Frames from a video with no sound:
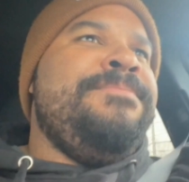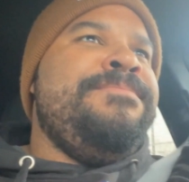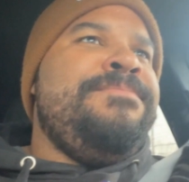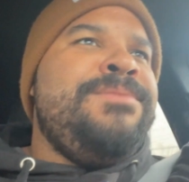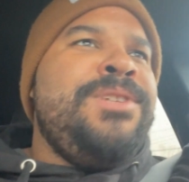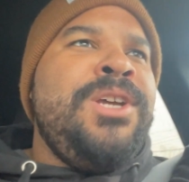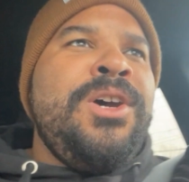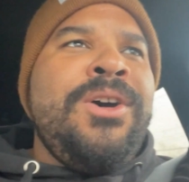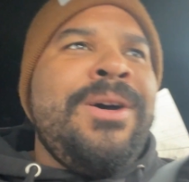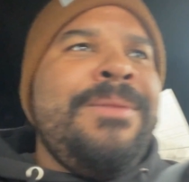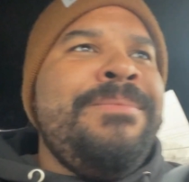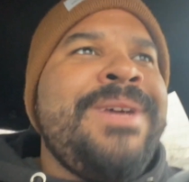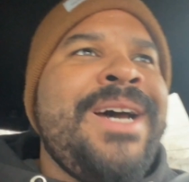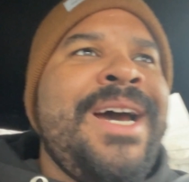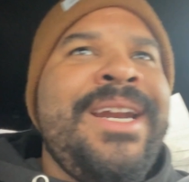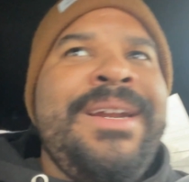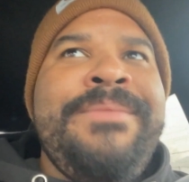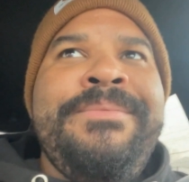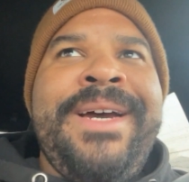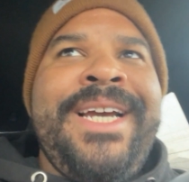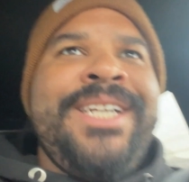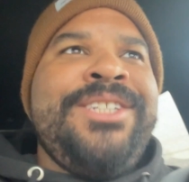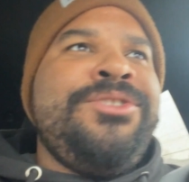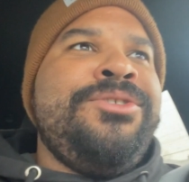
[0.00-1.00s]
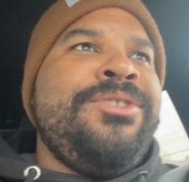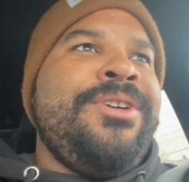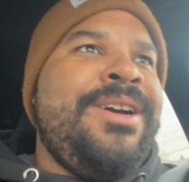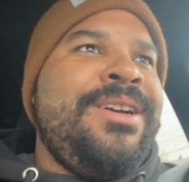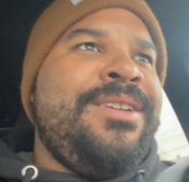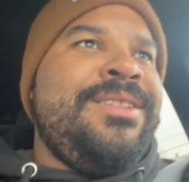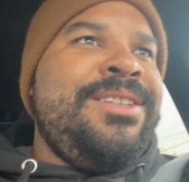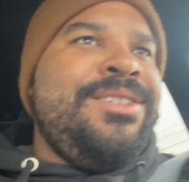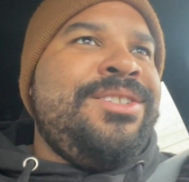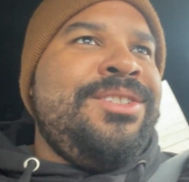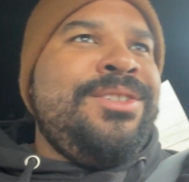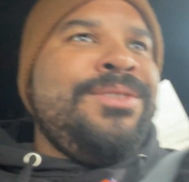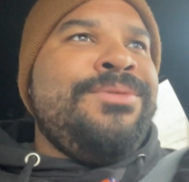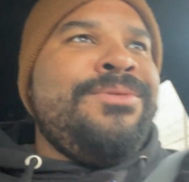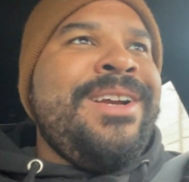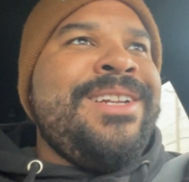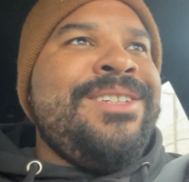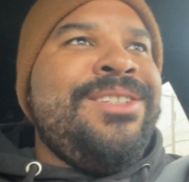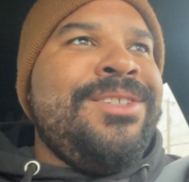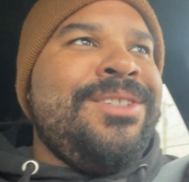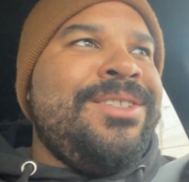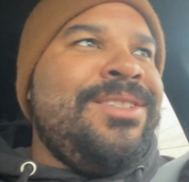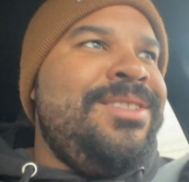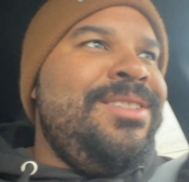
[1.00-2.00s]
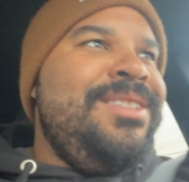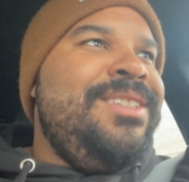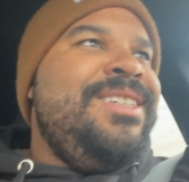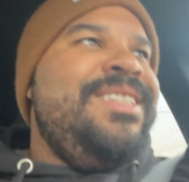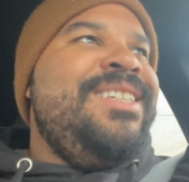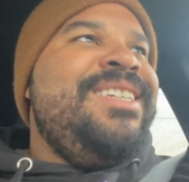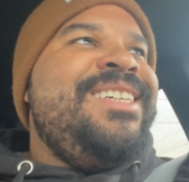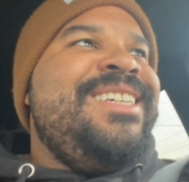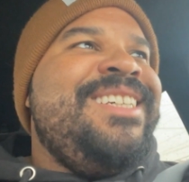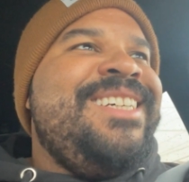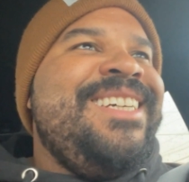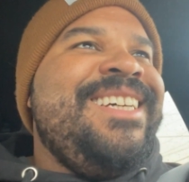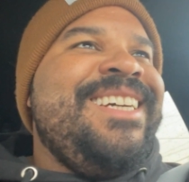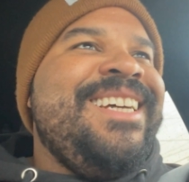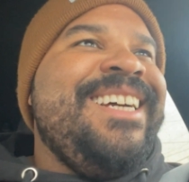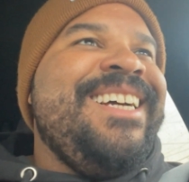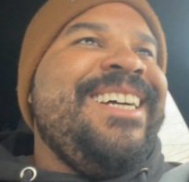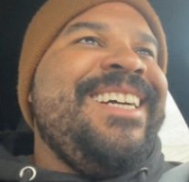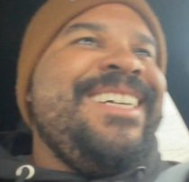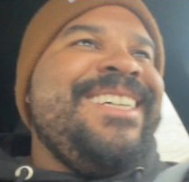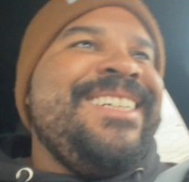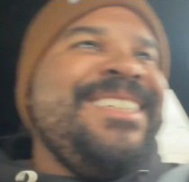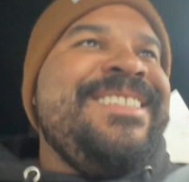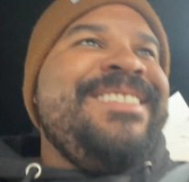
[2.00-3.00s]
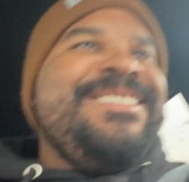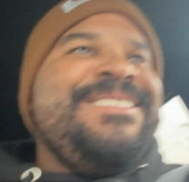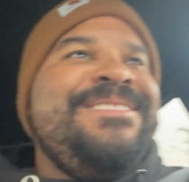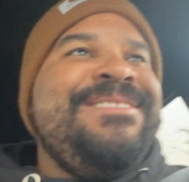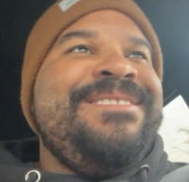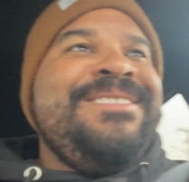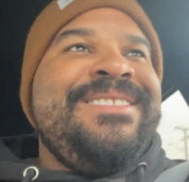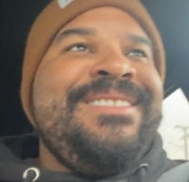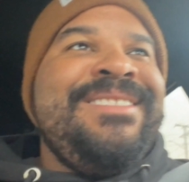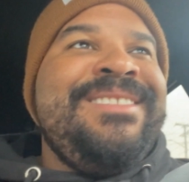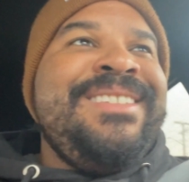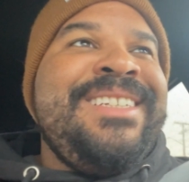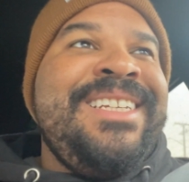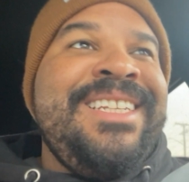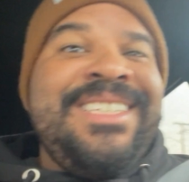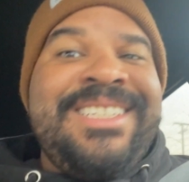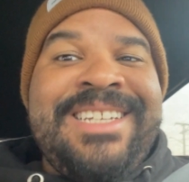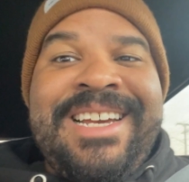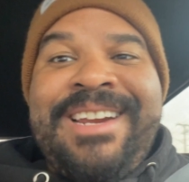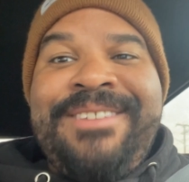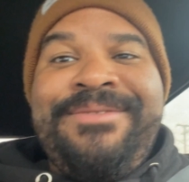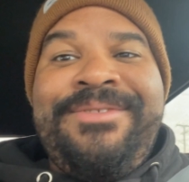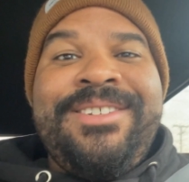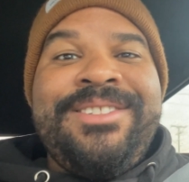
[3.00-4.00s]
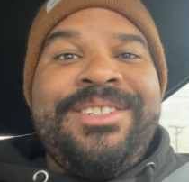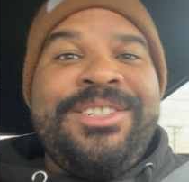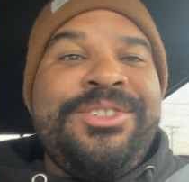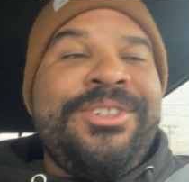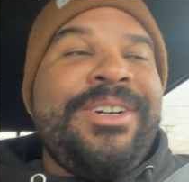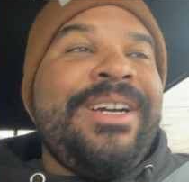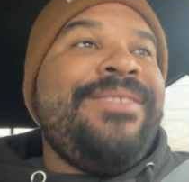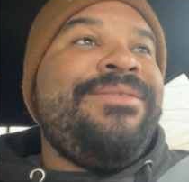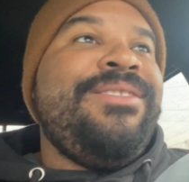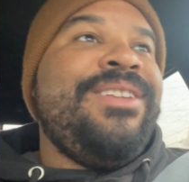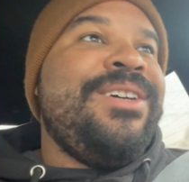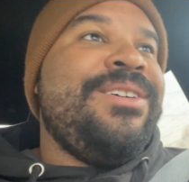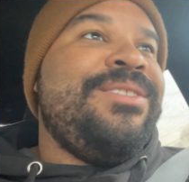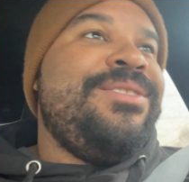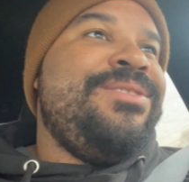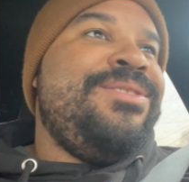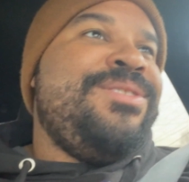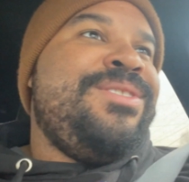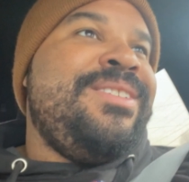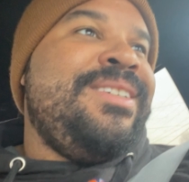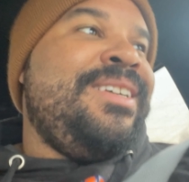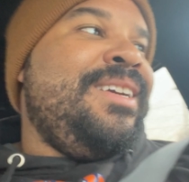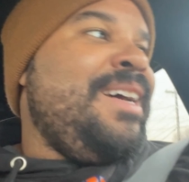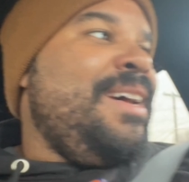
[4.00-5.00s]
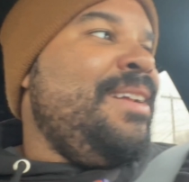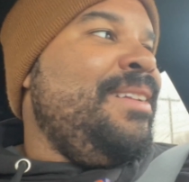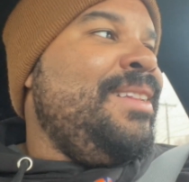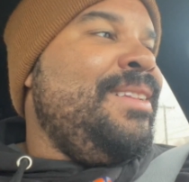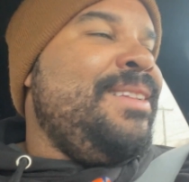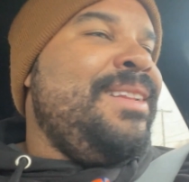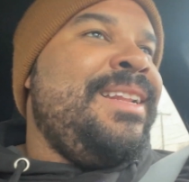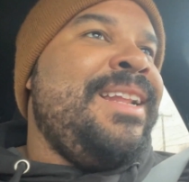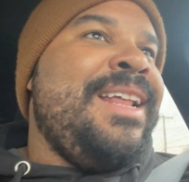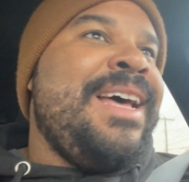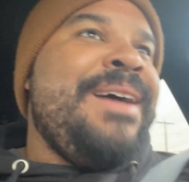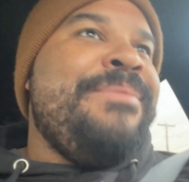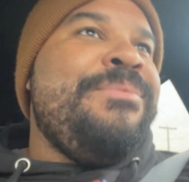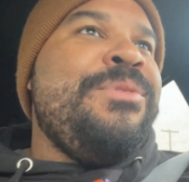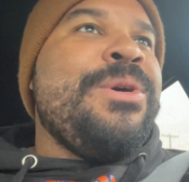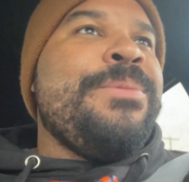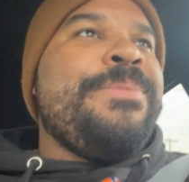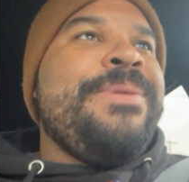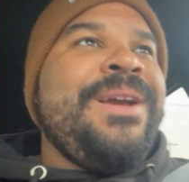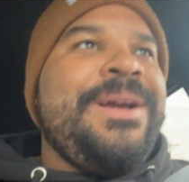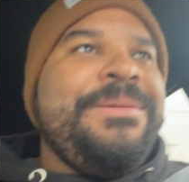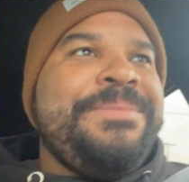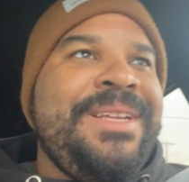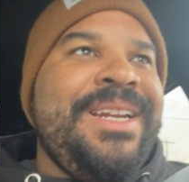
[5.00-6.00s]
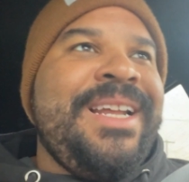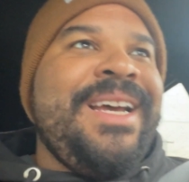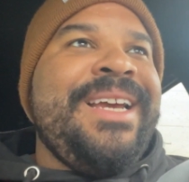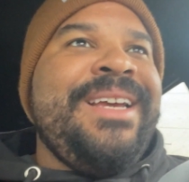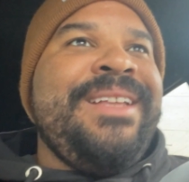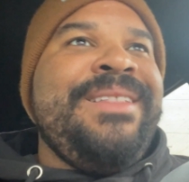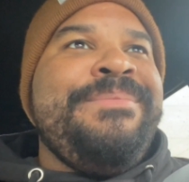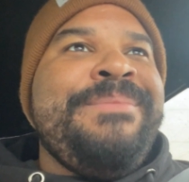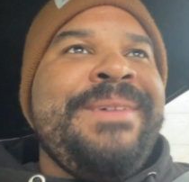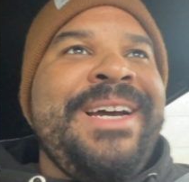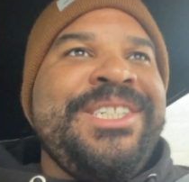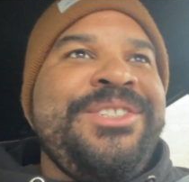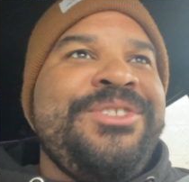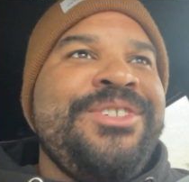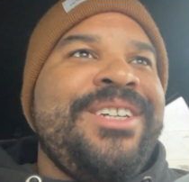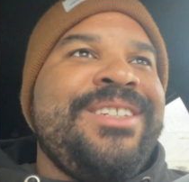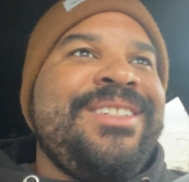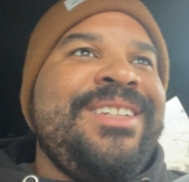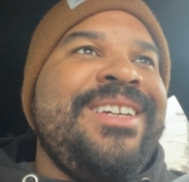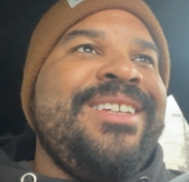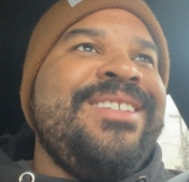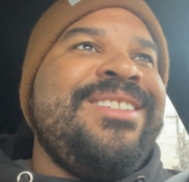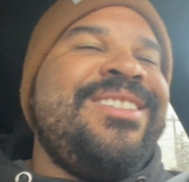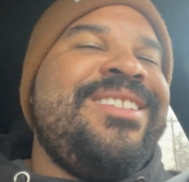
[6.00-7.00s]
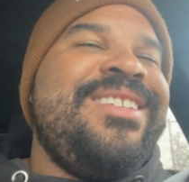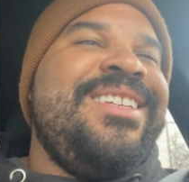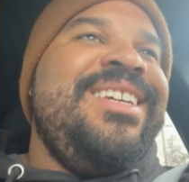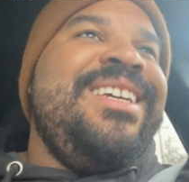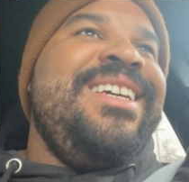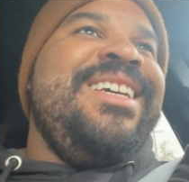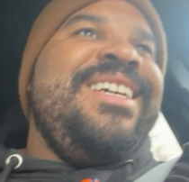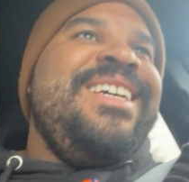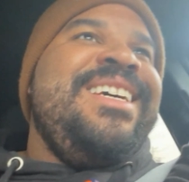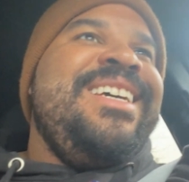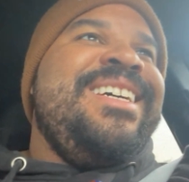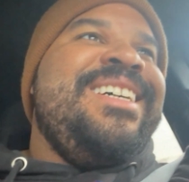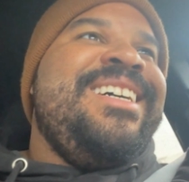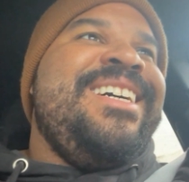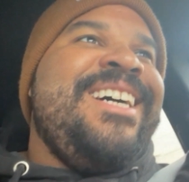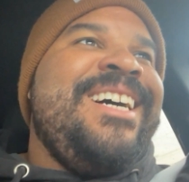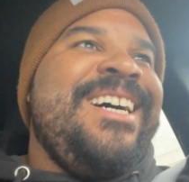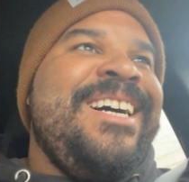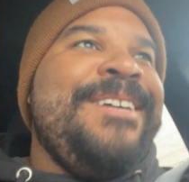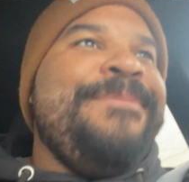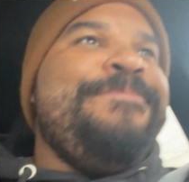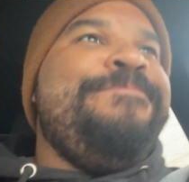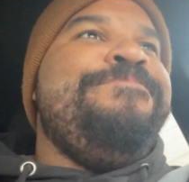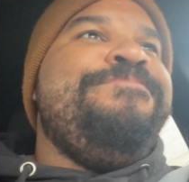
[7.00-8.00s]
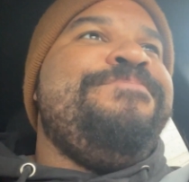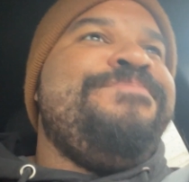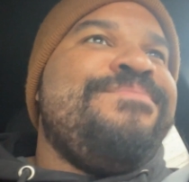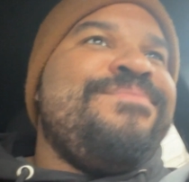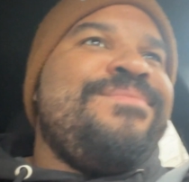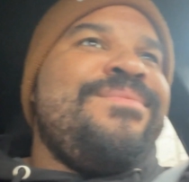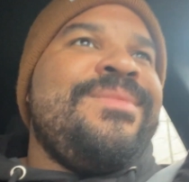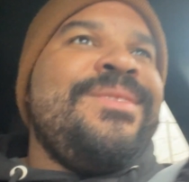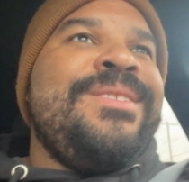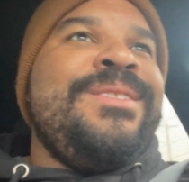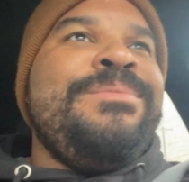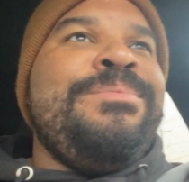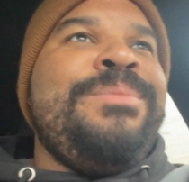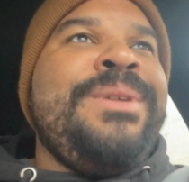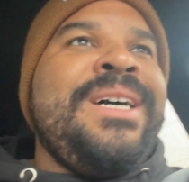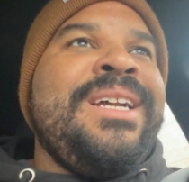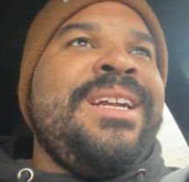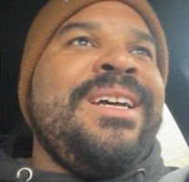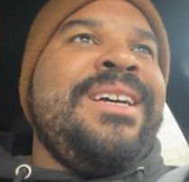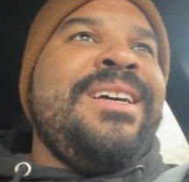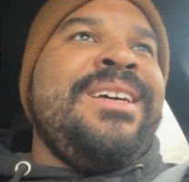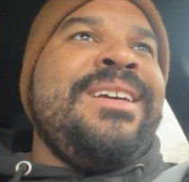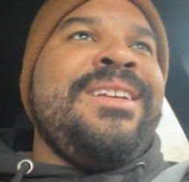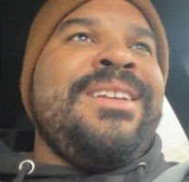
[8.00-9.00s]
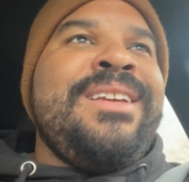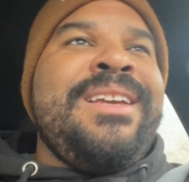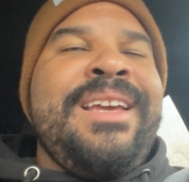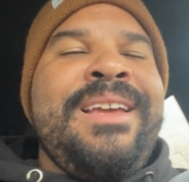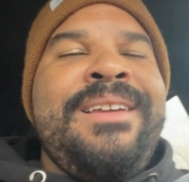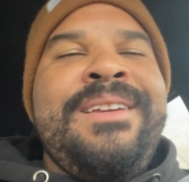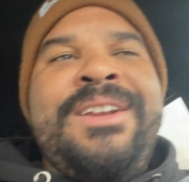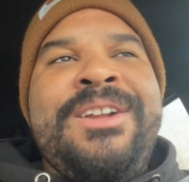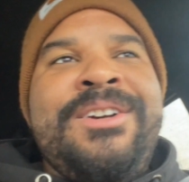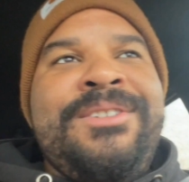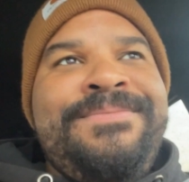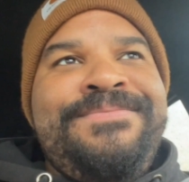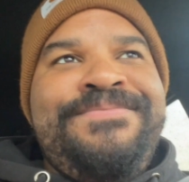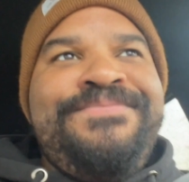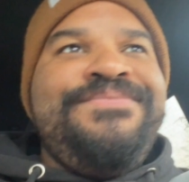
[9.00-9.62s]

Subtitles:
No, I'm not in my truck. This is a rental. It is kind of fun to drive, though. It's got a lot more pickup than my truck does. You know,